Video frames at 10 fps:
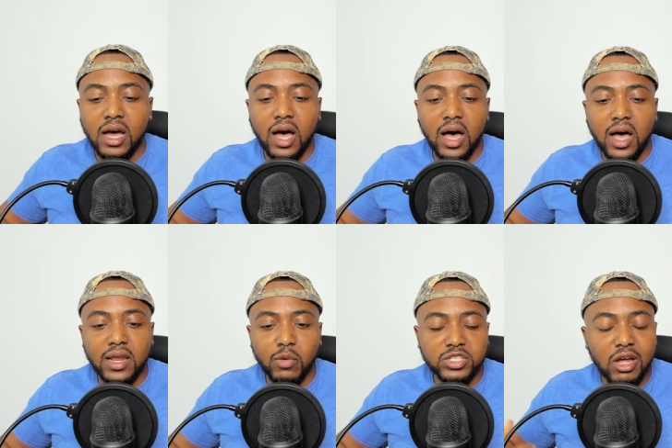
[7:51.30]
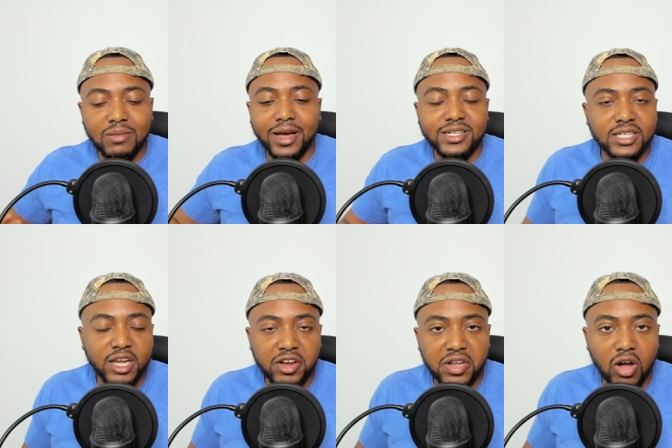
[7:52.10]
uh, that we're talking about the
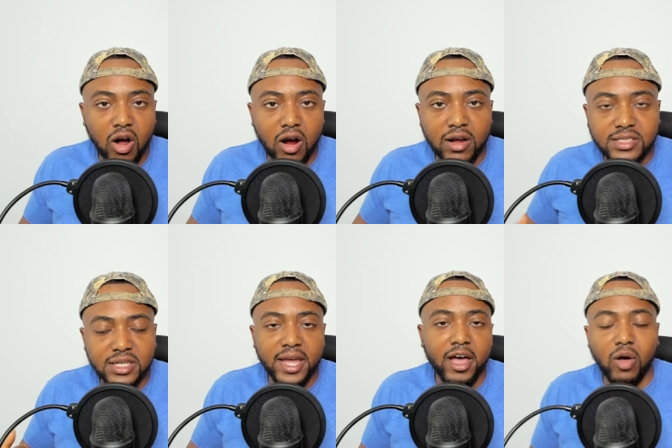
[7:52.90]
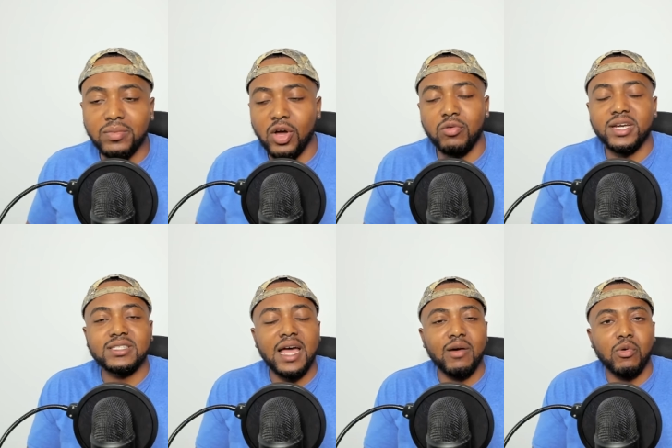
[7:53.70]
security guards and the help. No, that's
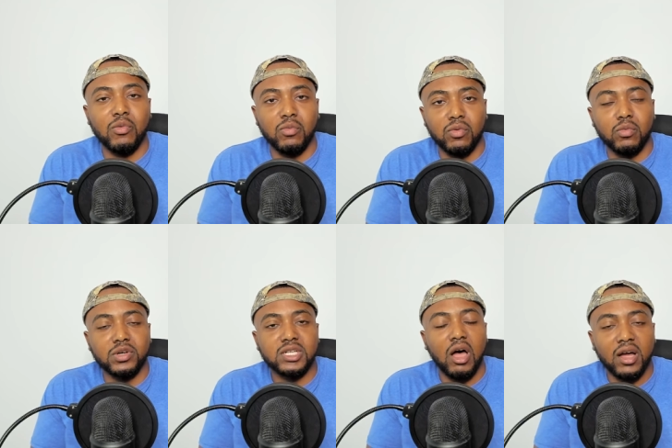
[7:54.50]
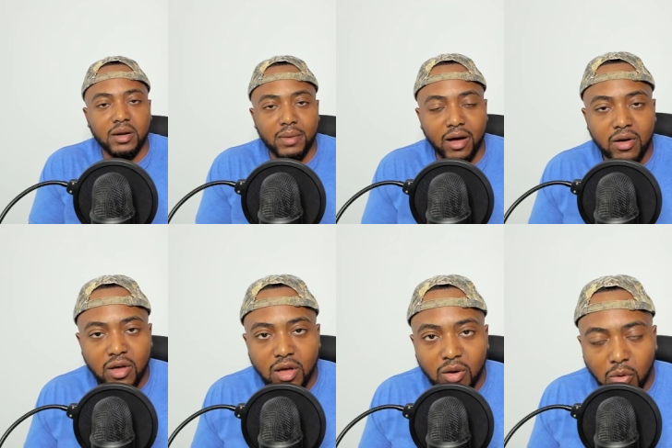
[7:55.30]
not what we're talking about.
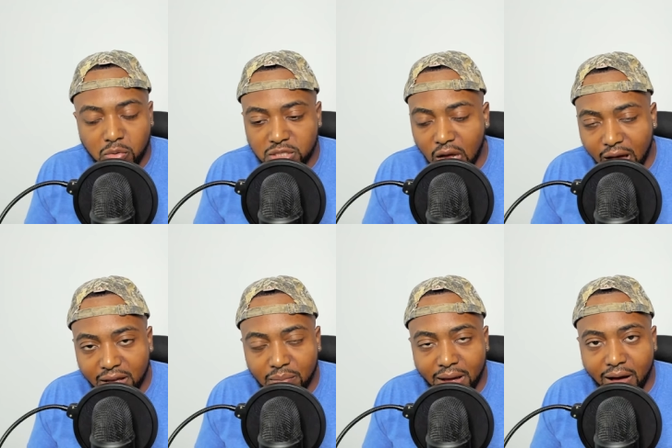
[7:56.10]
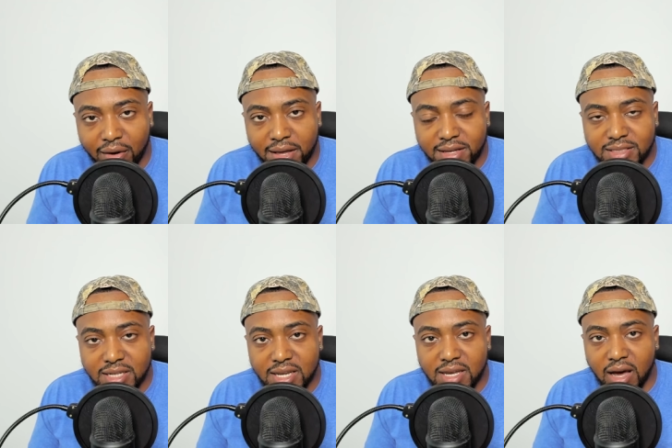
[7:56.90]
What we're talking about is
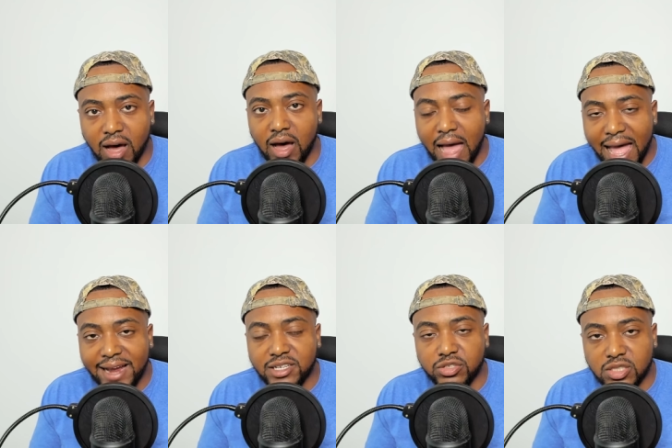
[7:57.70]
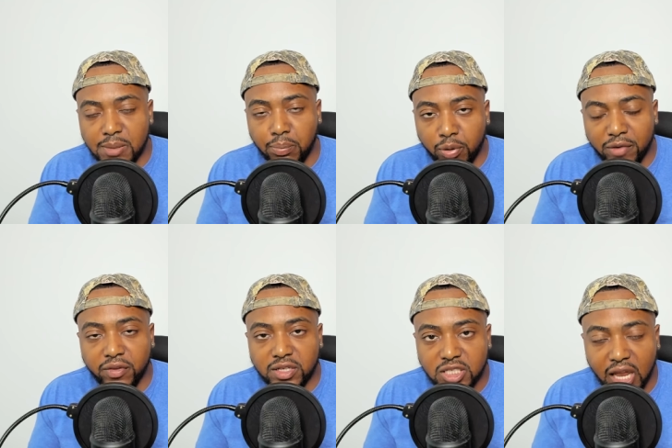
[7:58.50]
the uh, actors, the
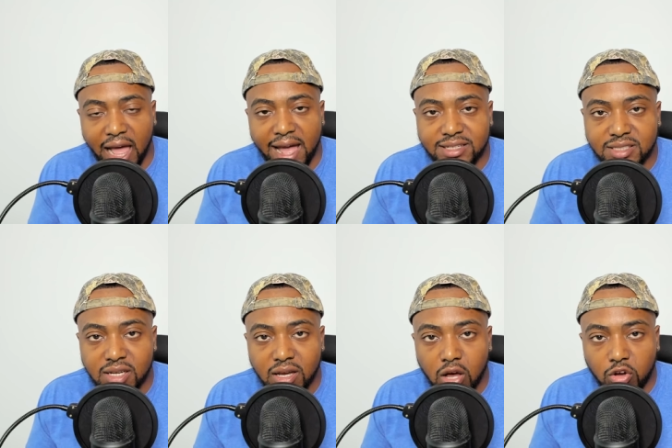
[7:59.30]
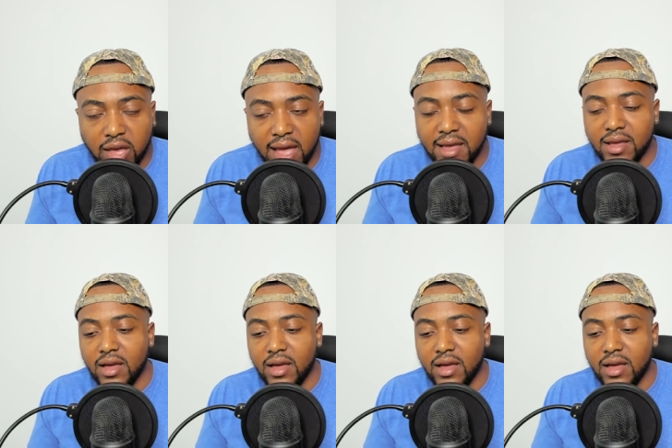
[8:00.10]
privileged class, okay?